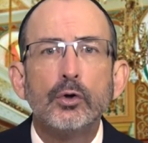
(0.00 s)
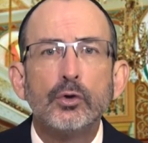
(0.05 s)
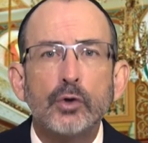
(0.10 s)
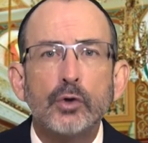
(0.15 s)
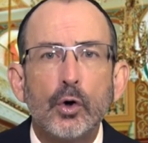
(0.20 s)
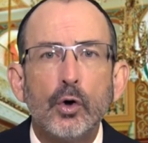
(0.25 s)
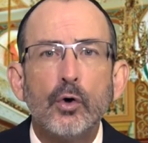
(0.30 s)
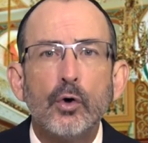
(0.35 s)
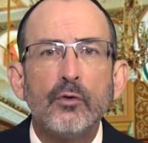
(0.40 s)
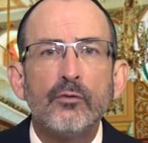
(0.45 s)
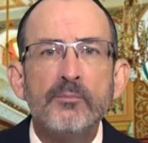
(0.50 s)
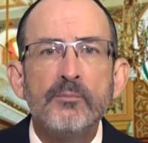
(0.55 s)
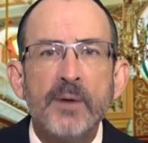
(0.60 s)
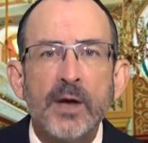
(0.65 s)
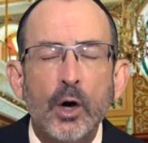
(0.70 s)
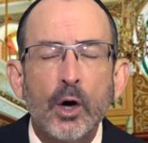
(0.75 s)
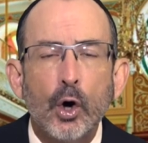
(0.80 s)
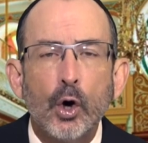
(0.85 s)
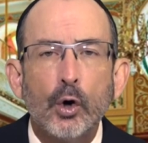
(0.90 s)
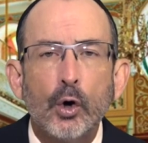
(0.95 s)
tov
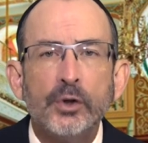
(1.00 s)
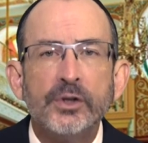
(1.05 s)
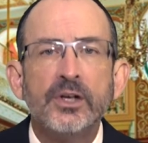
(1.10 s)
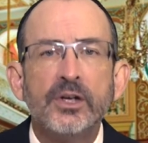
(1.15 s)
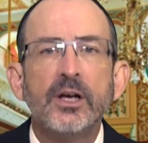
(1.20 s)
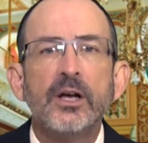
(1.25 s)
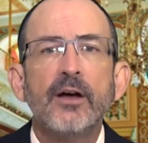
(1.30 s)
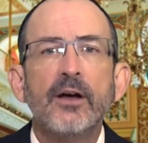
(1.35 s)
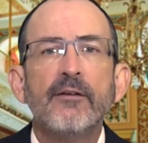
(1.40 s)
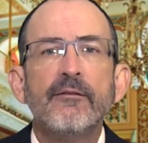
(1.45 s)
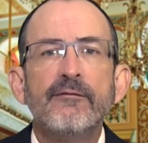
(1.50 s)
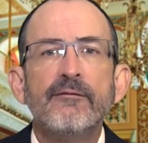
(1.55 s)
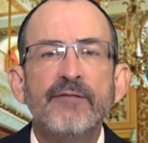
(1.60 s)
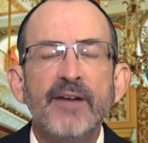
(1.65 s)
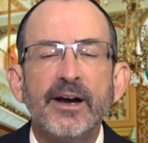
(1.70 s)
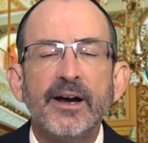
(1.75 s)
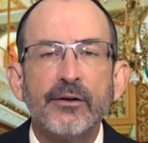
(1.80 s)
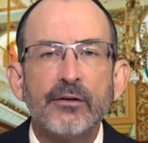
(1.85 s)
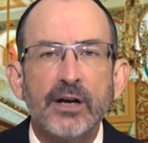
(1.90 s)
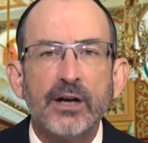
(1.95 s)
me'od,
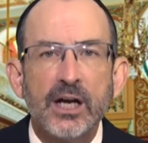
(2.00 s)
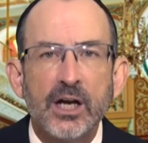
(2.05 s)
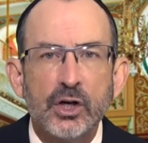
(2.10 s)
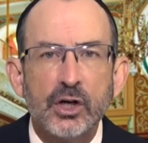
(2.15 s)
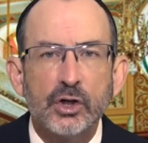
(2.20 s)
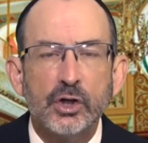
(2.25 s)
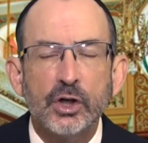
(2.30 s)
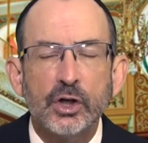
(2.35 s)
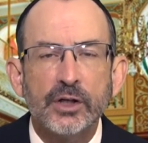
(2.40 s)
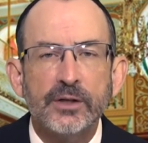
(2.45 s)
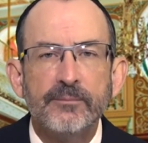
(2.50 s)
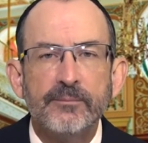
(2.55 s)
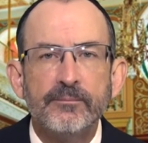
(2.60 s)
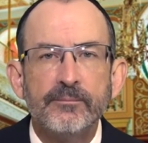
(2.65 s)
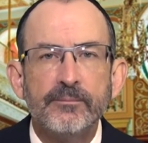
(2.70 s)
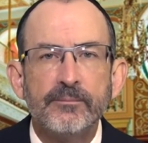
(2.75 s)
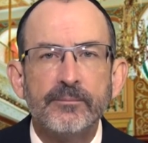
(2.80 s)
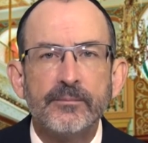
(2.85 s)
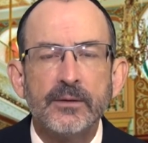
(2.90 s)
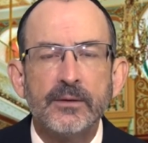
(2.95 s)
very good.
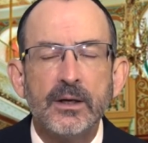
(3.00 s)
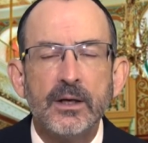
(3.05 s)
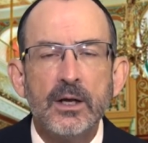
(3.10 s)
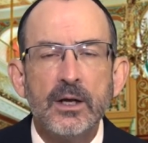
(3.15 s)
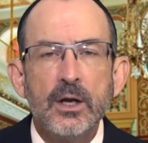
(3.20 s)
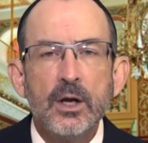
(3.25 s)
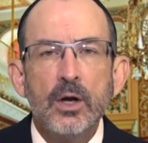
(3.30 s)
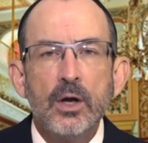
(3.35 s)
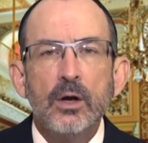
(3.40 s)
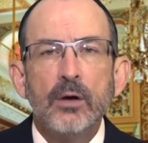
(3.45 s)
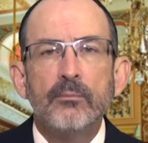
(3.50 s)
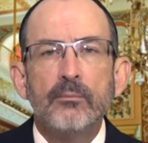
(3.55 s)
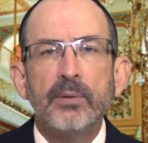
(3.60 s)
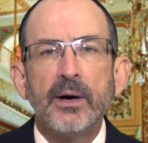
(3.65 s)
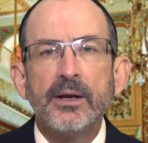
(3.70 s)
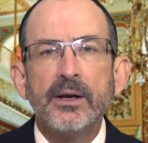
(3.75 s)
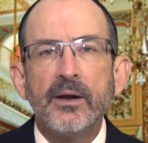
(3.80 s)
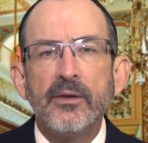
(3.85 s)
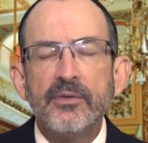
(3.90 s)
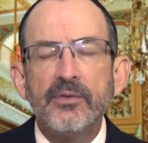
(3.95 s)

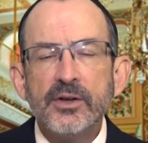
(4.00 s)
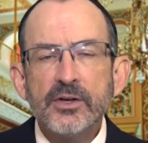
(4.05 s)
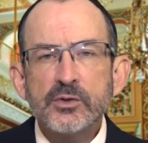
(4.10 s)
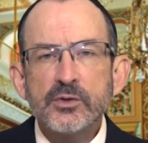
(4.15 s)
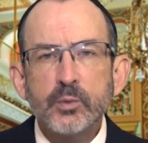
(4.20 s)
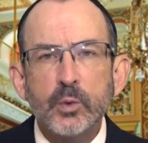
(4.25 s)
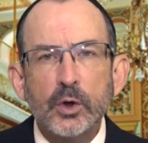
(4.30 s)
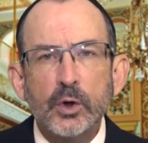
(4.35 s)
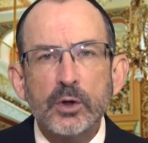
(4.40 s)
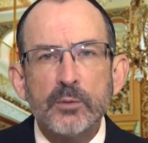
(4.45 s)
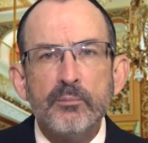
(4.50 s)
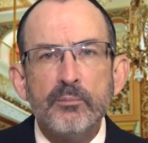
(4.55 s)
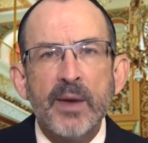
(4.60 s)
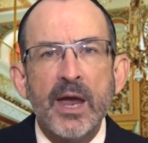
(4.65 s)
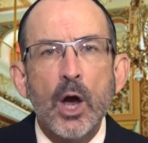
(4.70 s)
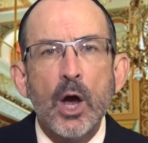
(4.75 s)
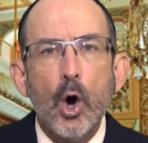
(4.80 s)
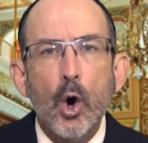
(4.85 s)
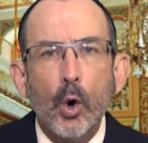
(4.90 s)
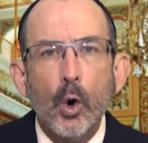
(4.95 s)
But this word
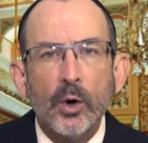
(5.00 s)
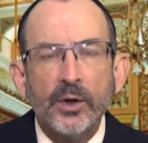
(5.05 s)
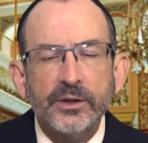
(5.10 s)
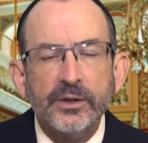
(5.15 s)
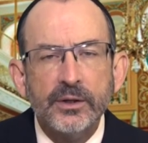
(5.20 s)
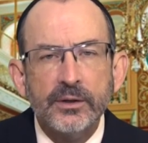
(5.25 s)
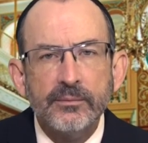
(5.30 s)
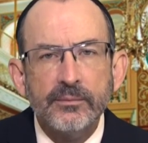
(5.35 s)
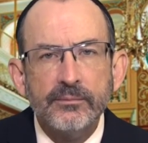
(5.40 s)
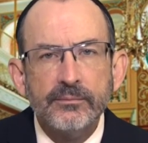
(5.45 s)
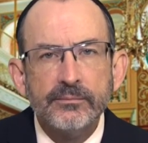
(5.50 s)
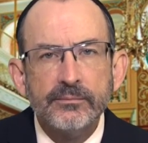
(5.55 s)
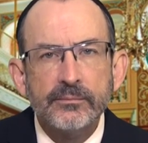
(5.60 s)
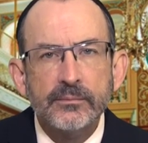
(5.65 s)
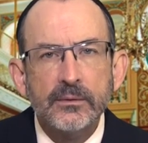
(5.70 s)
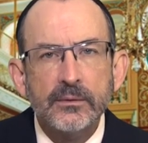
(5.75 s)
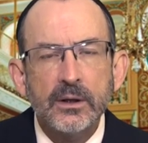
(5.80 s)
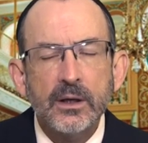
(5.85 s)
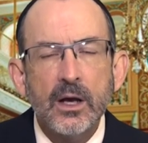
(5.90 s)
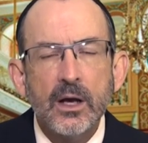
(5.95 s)
me'od
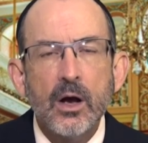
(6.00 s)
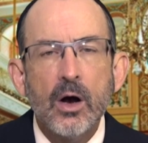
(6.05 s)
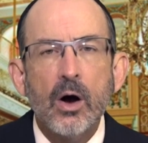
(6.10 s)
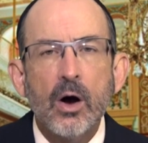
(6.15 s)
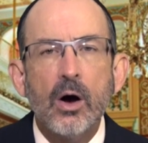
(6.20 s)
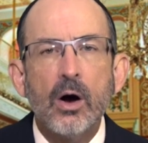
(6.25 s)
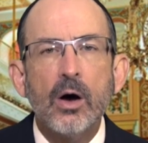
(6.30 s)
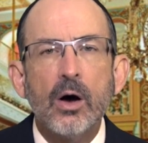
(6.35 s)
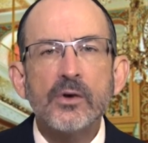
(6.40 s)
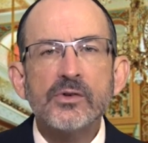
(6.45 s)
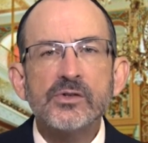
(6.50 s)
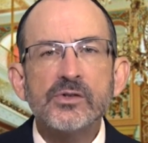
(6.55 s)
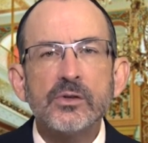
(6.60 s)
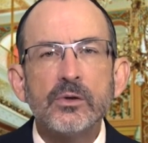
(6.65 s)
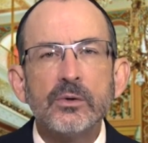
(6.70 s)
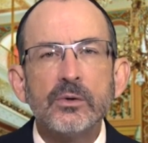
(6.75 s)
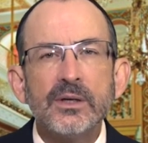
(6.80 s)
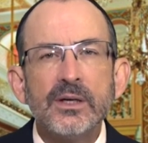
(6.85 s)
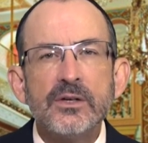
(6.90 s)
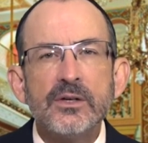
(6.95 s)

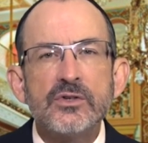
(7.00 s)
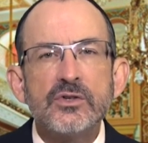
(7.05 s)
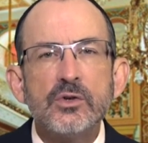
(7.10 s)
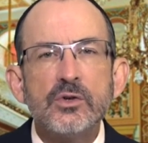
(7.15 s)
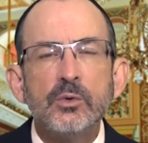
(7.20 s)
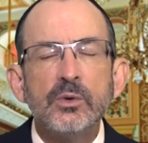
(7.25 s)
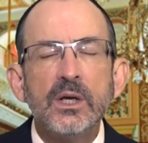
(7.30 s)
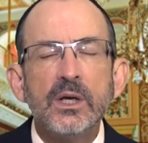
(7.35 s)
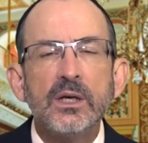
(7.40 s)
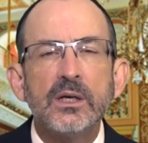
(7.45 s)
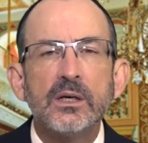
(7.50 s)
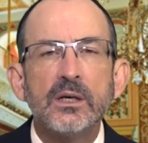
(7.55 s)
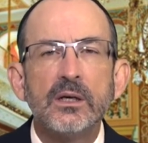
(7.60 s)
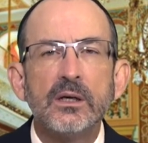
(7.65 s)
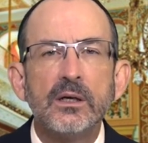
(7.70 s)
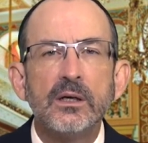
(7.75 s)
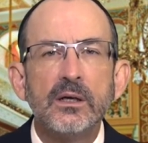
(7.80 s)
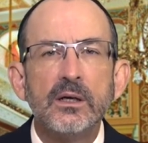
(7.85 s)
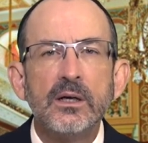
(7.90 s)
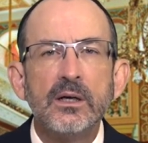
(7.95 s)
also is unique,
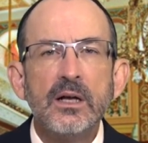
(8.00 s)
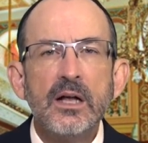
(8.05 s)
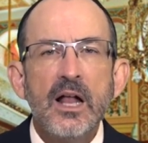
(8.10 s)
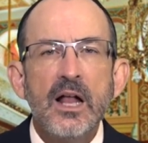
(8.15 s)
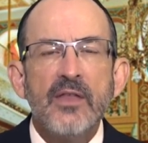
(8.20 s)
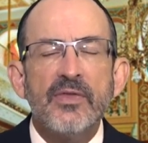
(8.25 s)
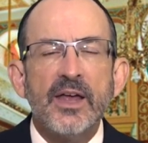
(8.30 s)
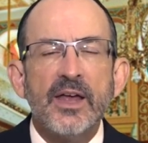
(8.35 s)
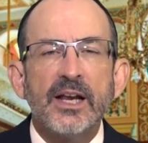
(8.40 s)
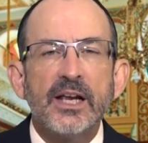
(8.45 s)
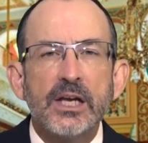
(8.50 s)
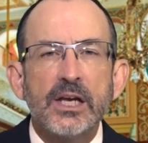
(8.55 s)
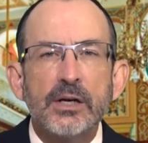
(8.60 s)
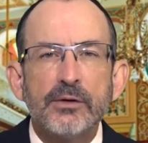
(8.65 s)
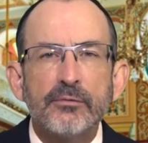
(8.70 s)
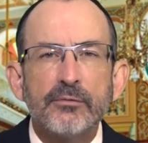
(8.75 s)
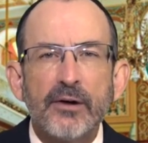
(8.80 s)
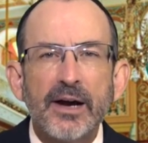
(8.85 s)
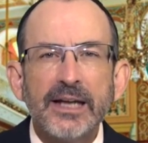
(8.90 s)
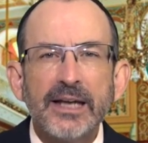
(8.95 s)
that it
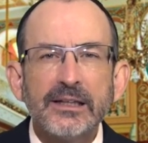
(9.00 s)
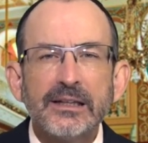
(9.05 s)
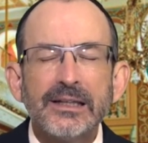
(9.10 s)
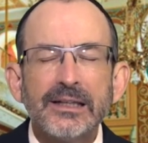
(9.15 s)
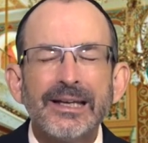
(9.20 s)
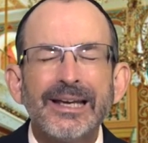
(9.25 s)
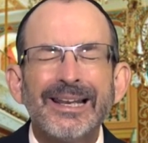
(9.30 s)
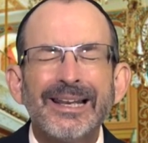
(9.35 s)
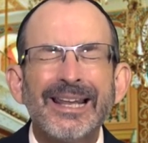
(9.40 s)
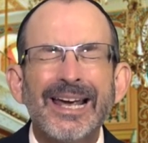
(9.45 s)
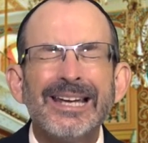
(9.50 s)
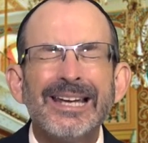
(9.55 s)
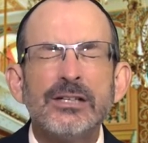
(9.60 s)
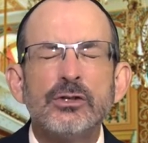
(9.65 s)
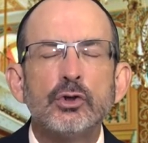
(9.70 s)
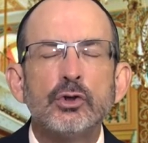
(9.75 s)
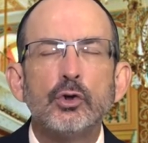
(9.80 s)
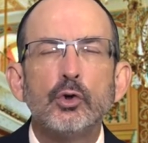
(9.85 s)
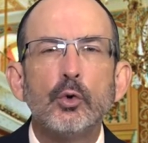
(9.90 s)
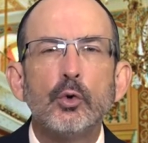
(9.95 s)
can relate
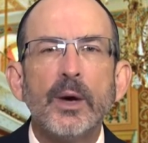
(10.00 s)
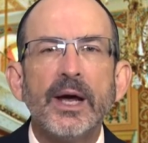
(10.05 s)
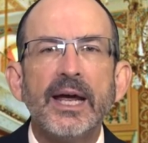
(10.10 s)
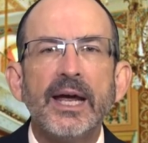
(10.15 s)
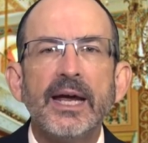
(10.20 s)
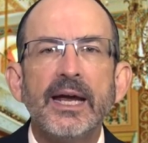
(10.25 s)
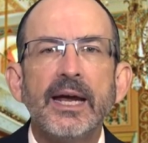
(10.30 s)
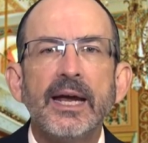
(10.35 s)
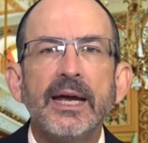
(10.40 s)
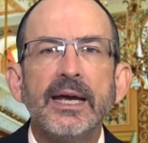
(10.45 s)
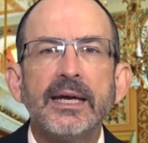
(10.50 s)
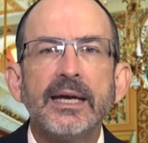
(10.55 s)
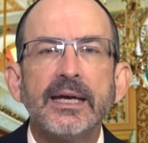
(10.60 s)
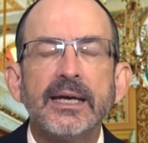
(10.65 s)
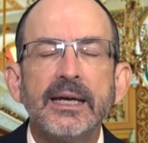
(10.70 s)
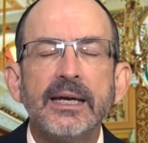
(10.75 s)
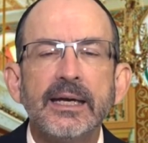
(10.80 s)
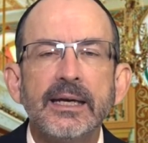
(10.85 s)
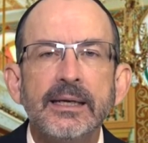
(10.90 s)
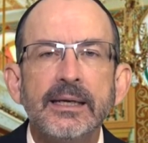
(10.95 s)
to a
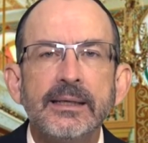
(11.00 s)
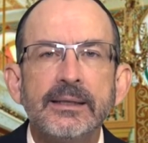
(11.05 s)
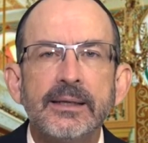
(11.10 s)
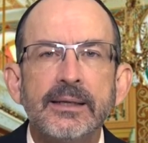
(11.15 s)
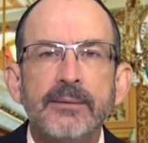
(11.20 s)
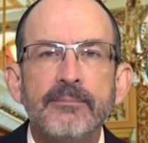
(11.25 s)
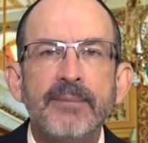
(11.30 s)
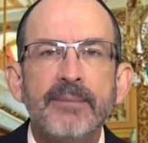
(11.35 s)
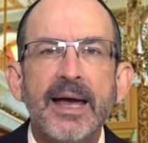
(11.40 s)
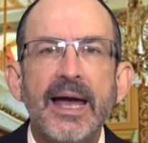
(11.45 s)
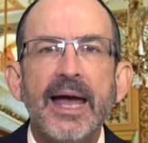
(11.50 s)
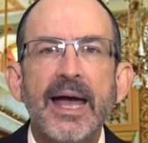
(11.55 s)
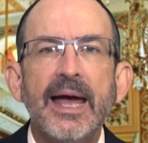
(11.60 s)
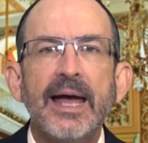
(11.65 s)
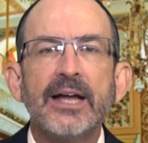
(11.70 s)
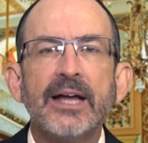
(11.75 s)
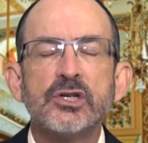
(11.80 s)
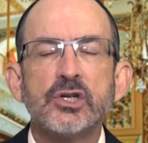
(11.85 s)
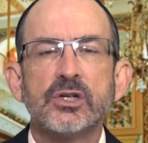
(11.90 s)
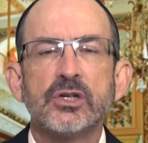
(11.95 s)
kingdom
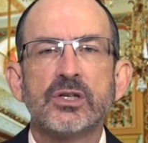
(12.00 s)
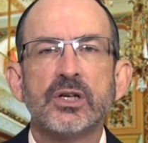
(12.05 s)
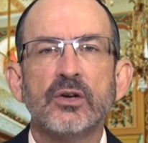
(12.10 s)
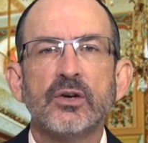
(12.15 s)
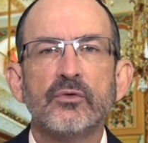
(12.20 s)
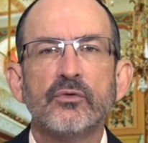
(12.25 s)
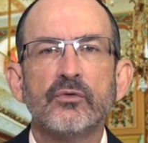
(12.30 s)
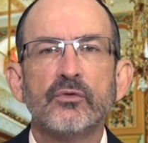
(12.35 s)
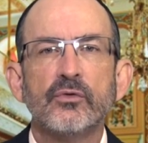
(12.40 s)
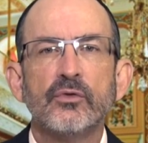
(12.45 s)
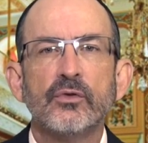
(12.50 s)
adjective.